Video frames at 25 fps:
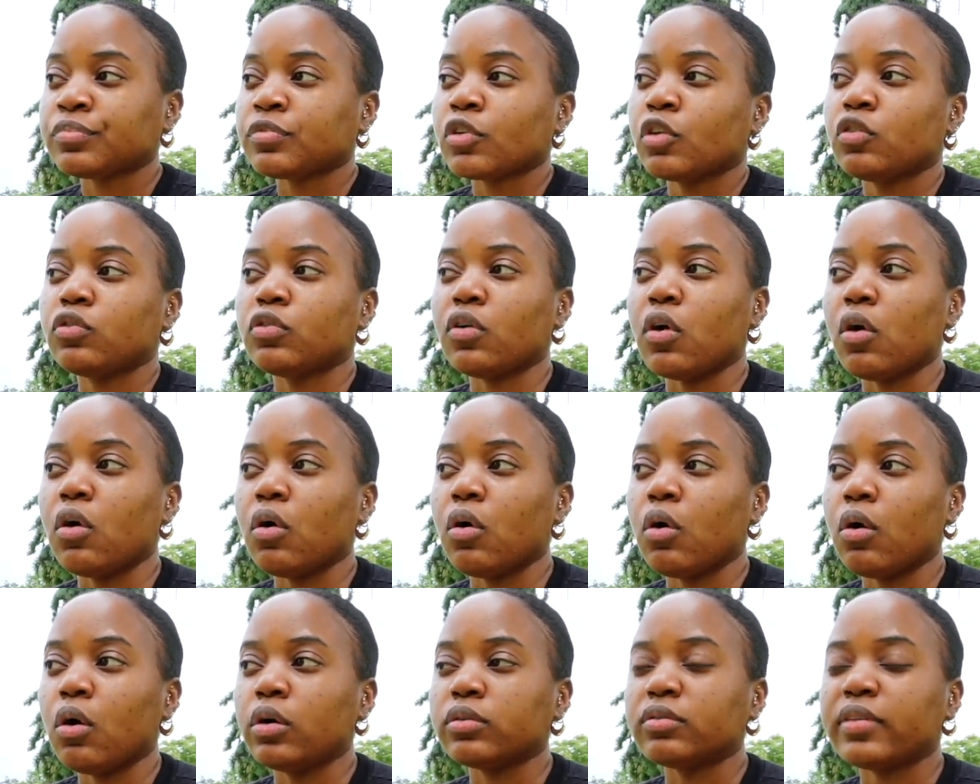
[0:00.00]

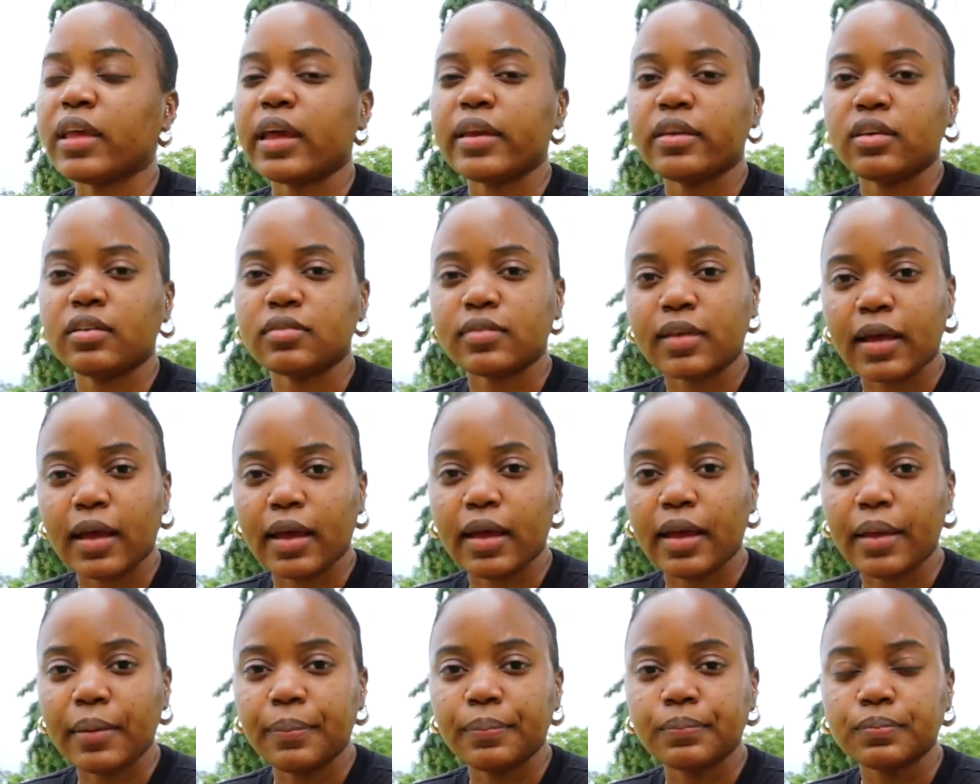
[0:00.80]
So take your
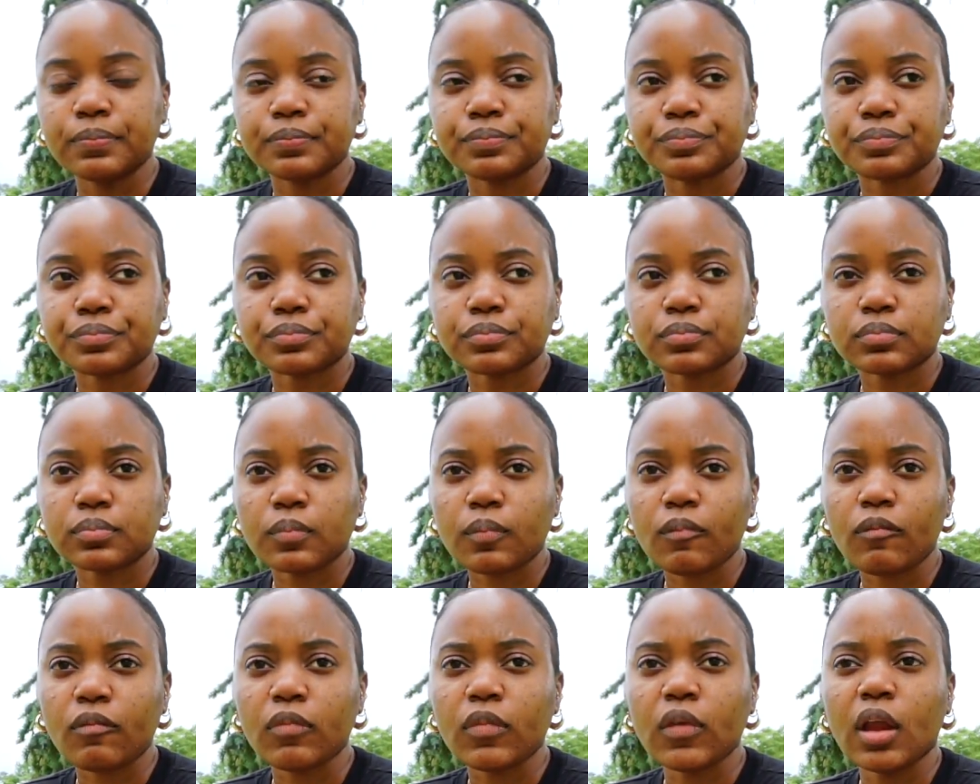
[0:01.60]
time
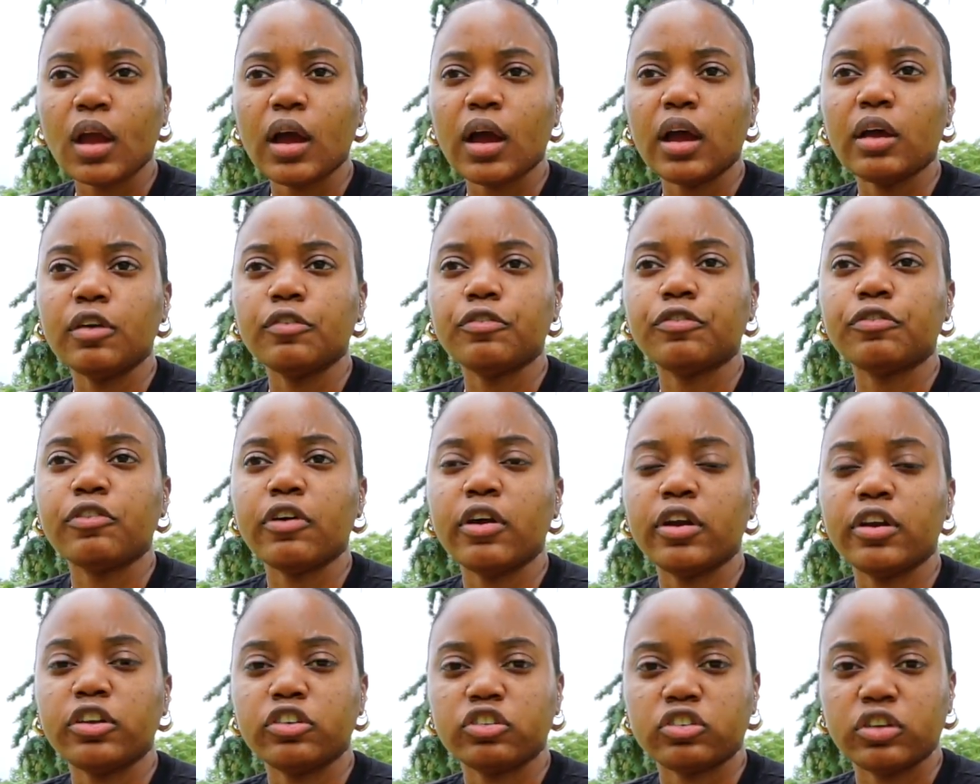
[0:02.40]
and
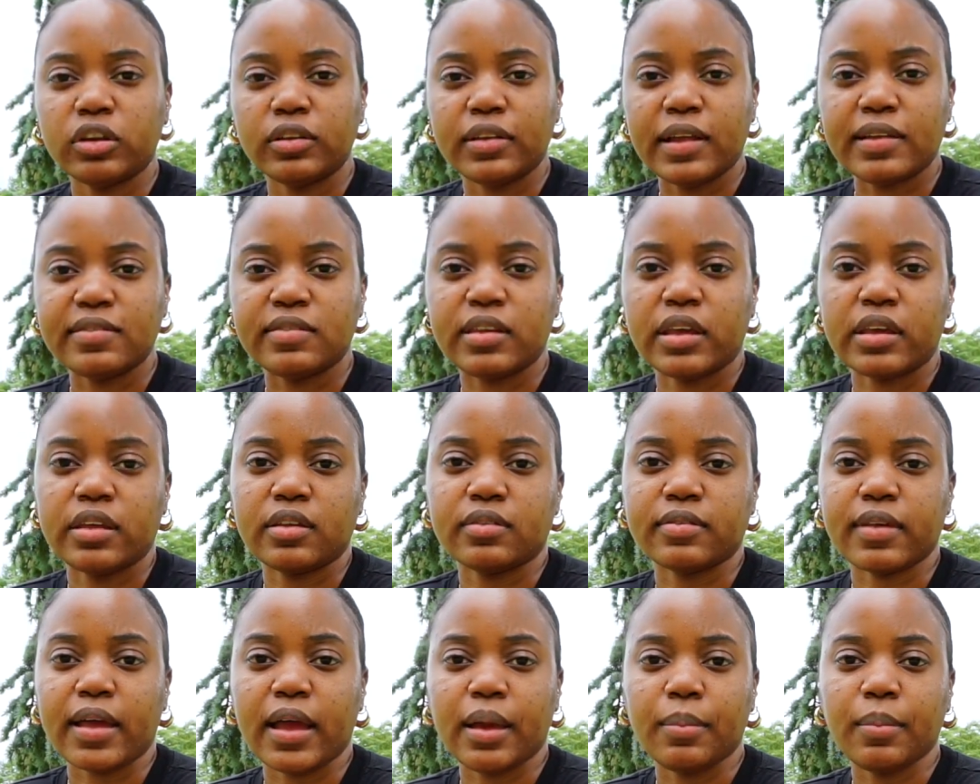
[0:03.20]
furnish it, and take your
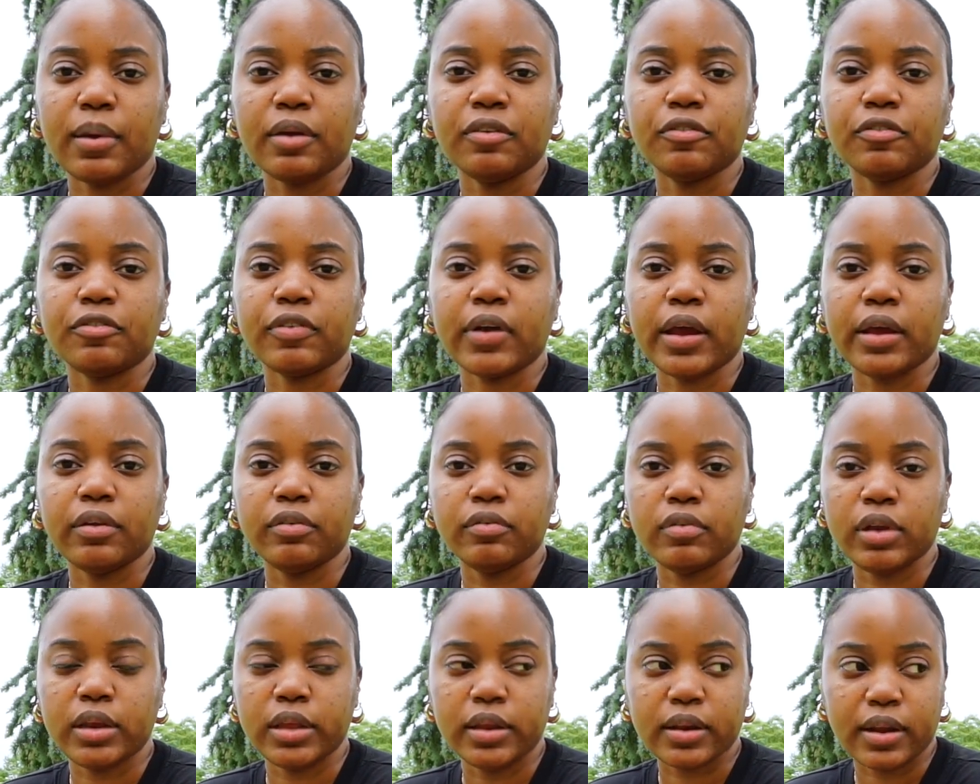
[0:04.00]
time and find
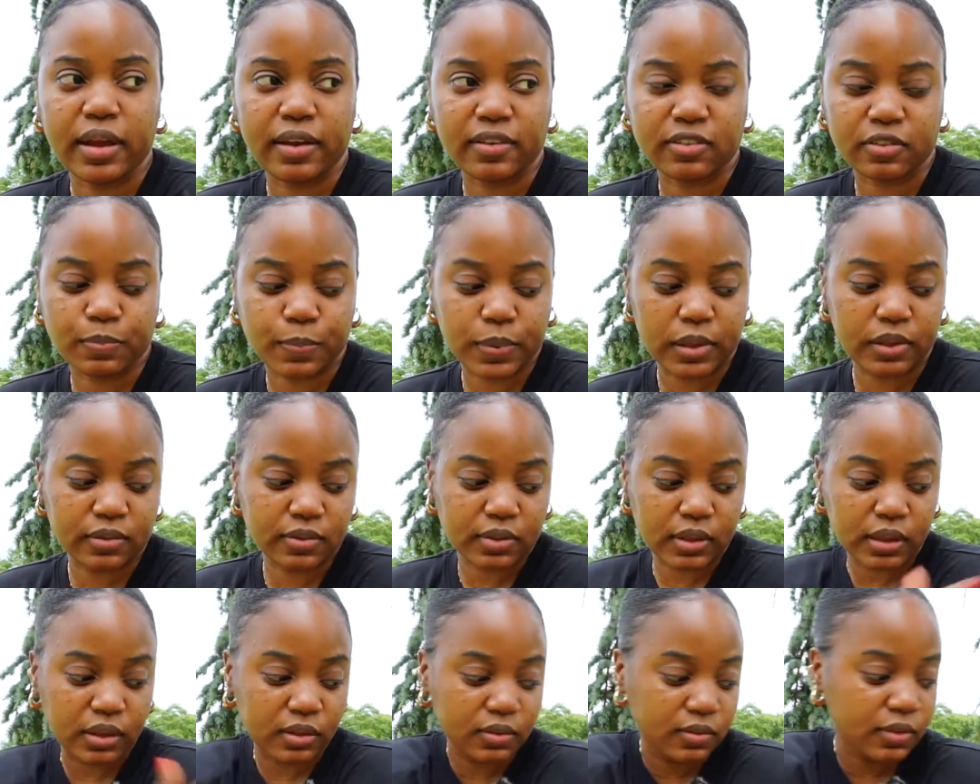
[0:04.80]
really nice
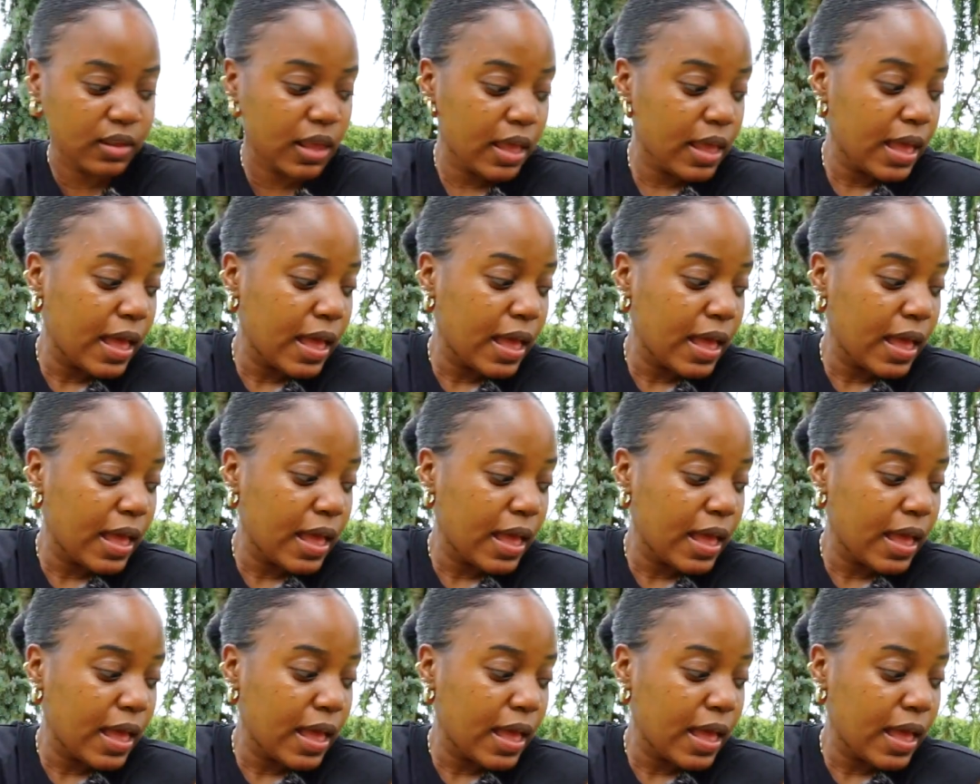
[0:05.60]
pieces.